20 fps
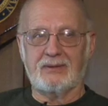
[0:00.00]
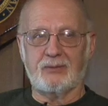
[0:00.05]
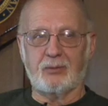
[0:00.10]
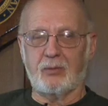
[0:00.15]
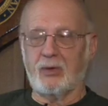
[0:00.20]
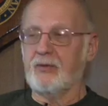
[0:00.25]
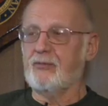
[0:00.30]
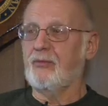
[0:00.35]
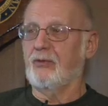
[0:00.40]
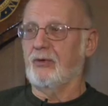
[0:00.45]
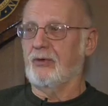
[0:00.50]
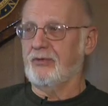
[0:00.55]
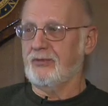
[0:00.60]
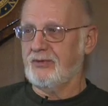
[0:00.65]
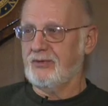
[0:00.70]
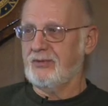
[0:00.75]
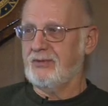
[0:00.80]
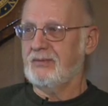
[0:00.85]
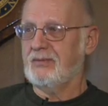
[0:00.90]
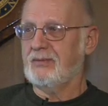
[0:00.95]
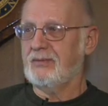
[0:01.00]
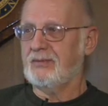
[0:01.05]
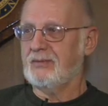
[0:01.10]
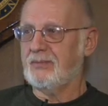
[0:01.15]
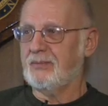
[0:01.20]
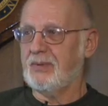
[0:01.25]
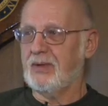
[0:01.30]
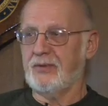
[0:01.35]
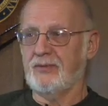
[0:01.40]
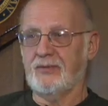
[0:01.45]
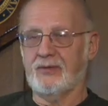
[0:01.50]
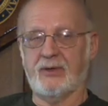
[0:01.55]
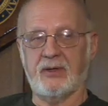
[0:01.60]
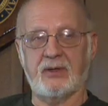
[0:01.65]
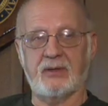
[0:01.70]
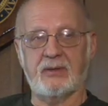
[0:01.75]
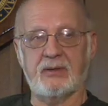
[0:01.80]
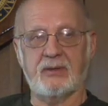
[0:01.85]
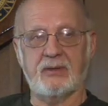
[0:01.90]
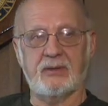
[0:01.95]
workforce depends
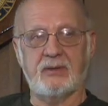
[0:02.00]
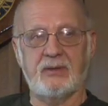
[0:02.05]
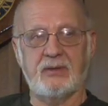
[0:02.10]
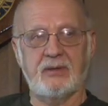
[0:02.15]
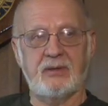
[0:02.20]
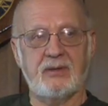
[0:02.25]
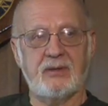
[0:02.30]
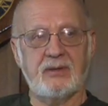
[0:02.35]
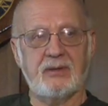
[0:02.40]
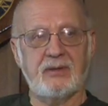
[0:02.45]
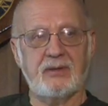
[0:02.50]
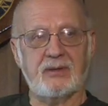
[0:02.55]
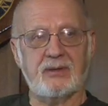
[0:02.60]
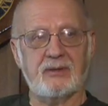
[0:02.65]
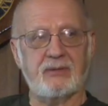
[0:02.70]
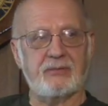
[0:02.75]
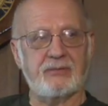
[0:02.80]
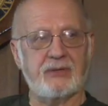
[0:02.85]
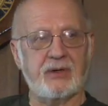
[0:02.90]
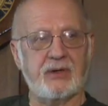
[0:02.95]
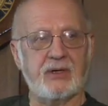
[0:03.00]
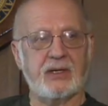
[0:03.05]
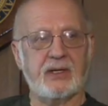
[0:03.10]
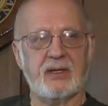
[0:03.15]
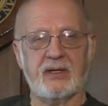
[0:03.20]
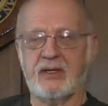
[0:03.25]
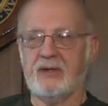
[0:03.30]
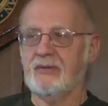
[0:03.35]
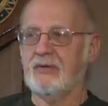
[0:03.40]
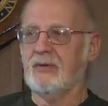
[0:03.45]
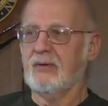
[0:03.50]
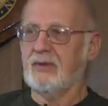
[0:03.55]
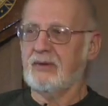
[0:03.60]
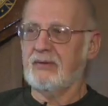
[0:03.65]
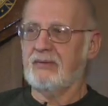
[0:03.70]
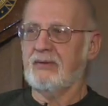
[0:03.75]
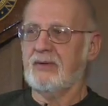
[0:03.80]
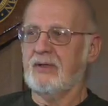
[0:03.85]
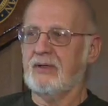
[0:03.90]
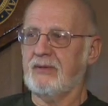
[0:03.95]
on, you know, very clever,
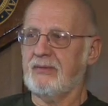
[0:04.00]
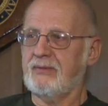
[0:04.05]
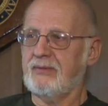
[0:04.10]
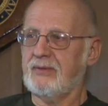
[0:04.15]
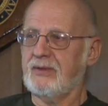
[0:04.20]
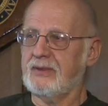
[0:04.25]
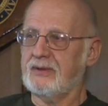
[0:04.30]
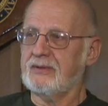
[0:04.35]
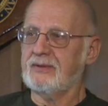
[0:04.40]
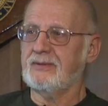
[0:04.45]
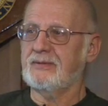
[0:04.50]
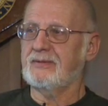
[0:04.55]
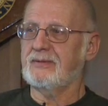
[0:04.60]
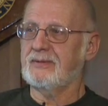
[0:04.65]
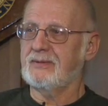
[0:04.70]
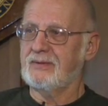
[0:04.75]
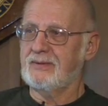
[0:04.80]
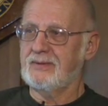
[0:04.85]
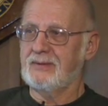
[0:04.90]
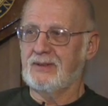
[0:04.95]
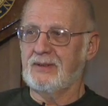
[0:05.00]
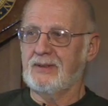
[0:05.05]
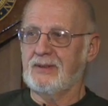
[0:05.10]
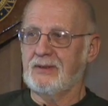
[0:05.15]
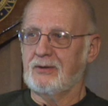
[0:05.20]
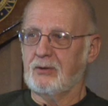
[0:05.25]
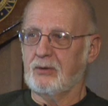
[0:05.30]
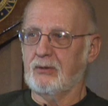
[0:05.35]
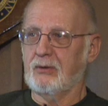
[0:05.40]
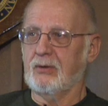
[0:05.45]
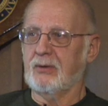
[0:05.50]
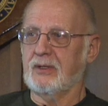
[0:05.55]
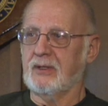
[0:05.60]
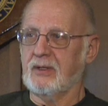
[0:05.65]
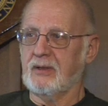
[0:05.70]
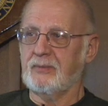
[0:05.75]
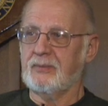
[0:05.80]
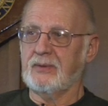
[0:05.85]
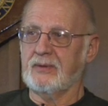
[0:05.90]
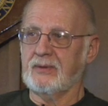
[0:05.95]
innovative kids growing
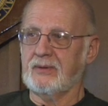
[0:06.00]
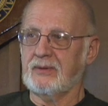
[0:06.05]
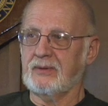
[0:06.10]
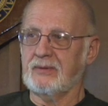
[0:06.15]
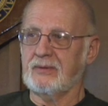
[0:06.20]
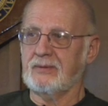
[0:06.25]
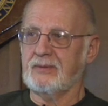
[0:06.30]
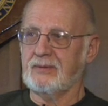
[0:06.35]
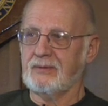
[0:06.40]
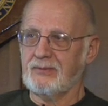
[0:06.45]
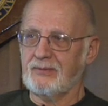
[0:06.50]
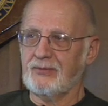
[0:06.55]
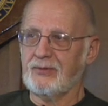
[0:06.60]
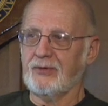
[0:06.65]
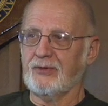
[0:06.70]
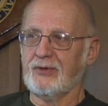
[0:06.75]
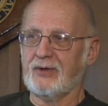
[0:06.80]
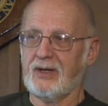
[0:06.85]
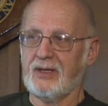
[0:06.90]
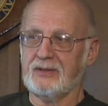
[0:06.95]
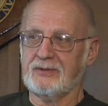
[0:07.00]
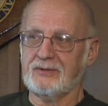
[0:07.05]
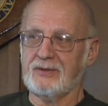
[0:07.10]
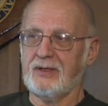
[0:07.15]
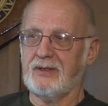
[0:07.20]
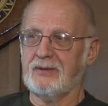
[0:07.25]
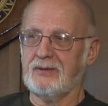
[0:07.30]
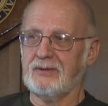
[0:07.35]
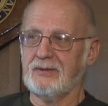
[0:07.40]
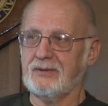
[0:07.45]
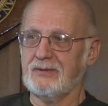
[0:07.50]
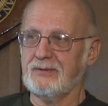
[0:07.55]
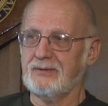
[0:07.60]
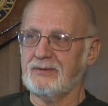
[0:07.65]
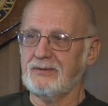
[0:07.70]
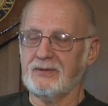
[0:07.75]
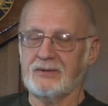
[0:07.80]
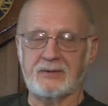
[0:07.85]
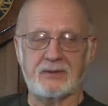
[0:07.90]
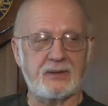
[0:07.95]
up into first-class
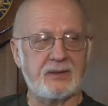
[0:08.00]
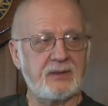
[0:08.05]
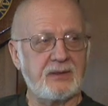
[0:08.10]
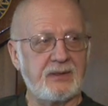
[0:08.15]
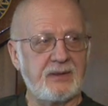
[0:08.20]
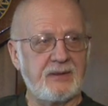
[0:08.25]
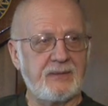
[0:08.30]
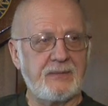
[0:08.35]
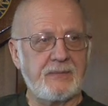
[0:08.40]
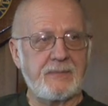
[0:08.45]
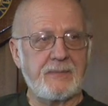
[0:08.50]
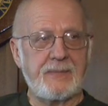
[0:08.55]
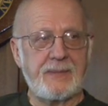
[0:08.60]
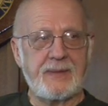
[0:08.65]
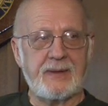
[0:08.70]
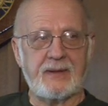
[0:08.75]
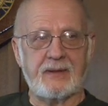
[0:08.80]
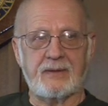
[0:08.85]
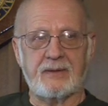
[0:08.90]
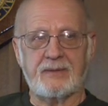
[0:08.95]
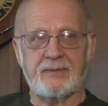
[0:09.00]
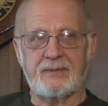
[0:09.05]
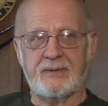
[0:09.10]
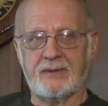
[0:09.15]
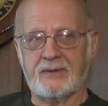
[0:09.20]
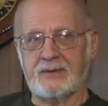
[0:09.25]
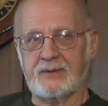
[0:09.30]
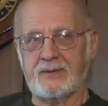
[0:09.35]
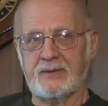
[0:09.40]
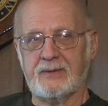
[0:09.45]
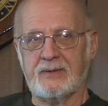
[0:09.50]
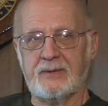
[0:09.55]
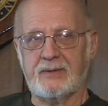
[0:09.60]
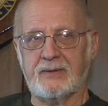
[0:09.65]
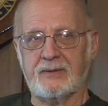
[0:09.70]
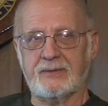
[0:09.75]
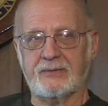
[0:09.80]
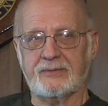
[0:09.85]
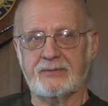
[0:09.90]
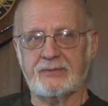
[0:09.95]
scientists. And I think that
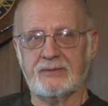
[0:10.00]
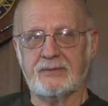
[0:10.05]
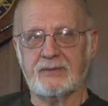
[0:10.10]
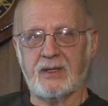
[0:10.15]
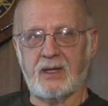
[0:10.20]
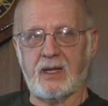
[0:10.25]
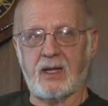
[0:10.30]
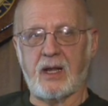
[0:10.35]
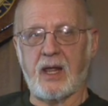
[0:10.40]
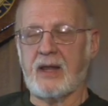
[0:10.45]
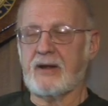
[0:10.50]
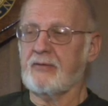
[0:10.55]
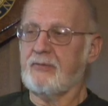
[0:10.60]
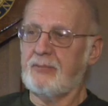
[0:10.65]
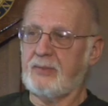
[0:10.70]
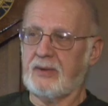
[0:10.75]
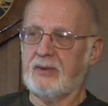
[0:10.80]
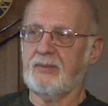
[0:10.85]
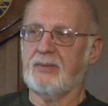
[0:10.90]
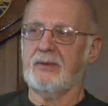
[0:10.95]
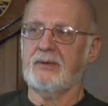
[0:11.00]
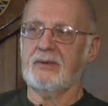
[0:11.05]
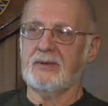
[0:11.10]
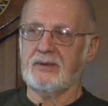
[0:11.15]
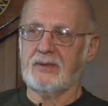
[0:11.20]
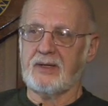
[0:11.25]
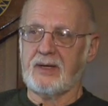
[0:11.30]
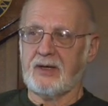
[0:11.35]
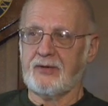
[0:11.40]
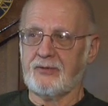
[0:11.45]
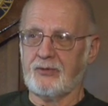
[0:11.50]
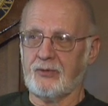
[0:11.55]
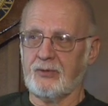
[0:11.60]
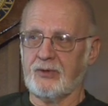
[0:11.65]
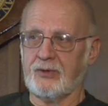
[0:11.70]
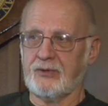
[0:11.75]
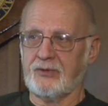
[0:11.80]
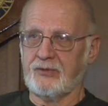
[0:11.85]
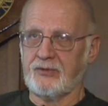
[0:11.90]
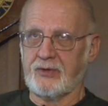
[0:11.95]
there's a lot of people in the NASA
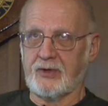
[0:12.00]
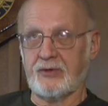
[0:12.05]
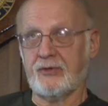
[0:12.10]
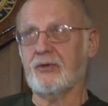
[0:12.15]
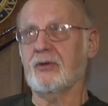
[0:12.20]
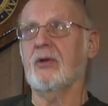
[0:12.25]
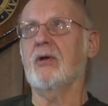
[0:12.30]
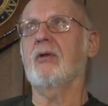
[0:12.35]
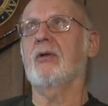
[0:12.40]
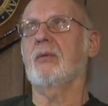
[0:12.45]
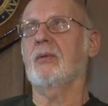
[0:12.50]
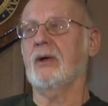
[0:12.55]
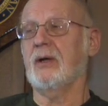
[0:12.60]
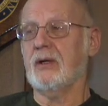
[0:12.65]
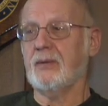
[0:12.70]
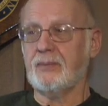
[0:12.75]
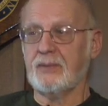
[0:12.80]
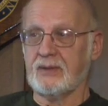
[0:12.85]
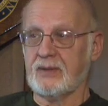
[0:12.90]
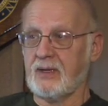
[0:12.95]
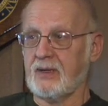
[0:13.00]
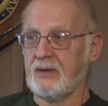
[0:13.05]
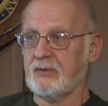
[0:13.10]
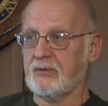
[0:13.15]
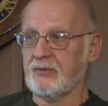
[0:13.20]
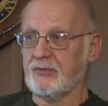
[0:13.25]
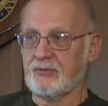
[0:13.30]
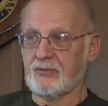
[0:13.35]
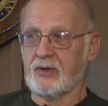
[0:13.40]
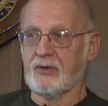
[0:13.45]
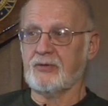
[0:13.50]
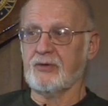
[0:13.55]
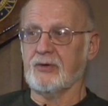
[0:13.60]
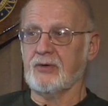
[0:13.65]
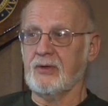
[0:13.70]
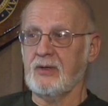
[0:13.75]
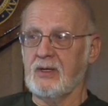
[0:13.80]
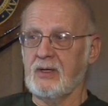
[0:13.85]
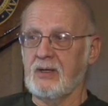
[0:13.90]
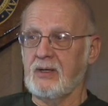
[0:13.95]
organization, all the way up and down the structure,